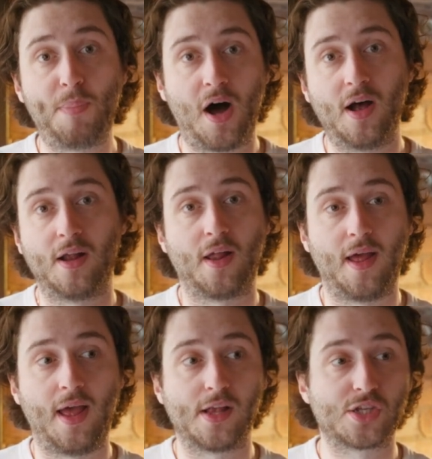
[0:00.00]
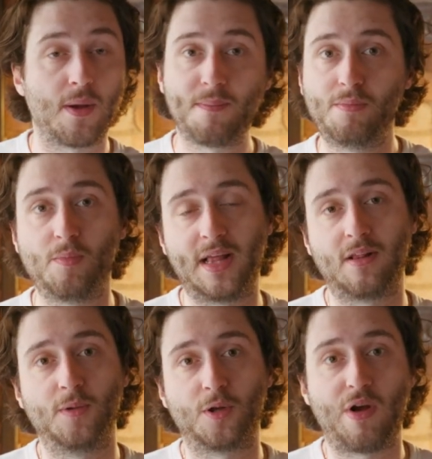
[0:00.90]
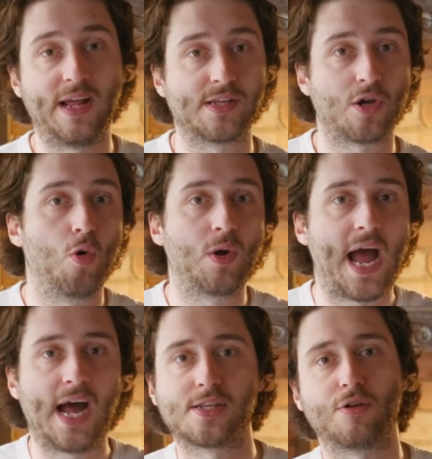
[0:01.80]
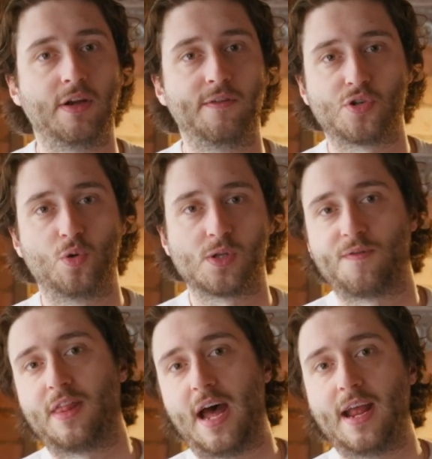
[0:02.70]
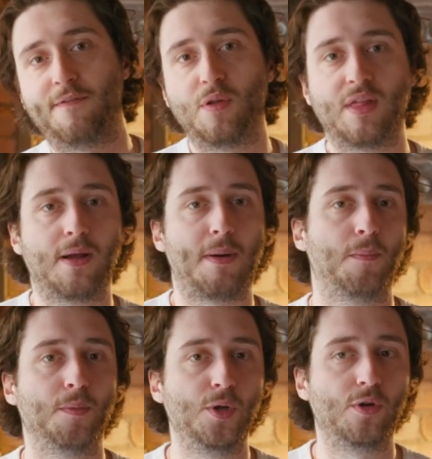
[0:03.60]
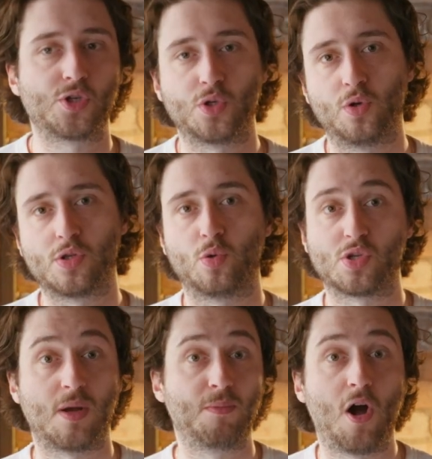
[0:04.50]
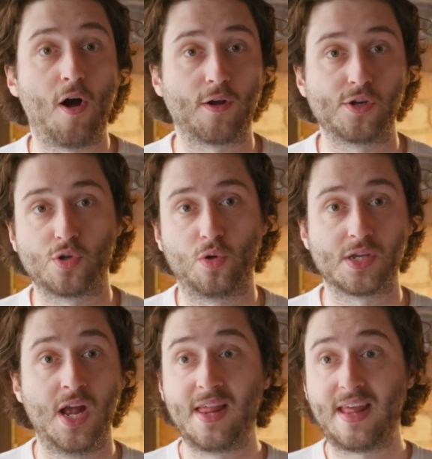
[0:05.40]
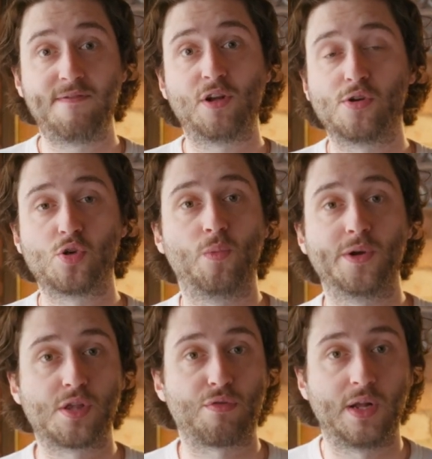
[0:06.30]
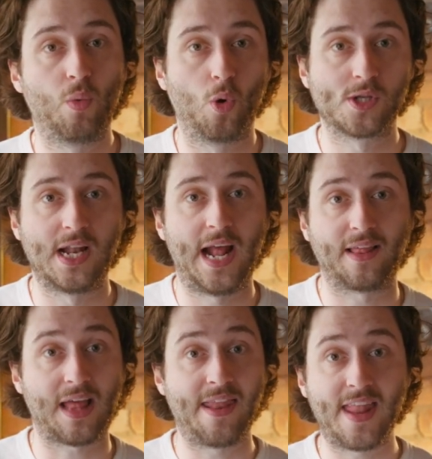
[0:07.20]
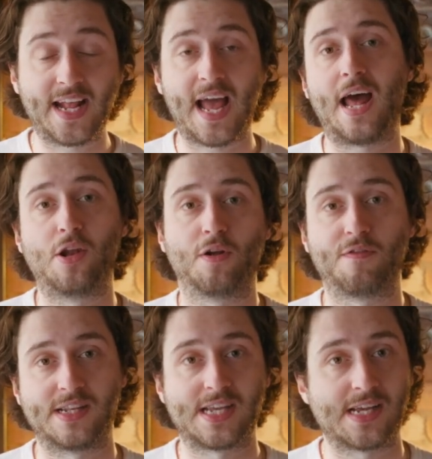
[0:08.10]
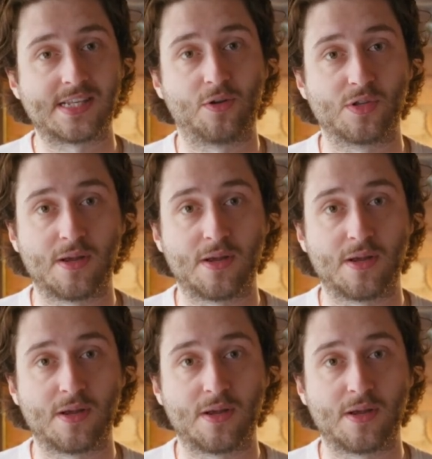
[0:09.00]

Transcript: but some people make them look great. There's a whole category of shorts for that. If you think about Bermuda shorts or some cargo shorts, they even go to almost 3/4 length and they can look fantastic on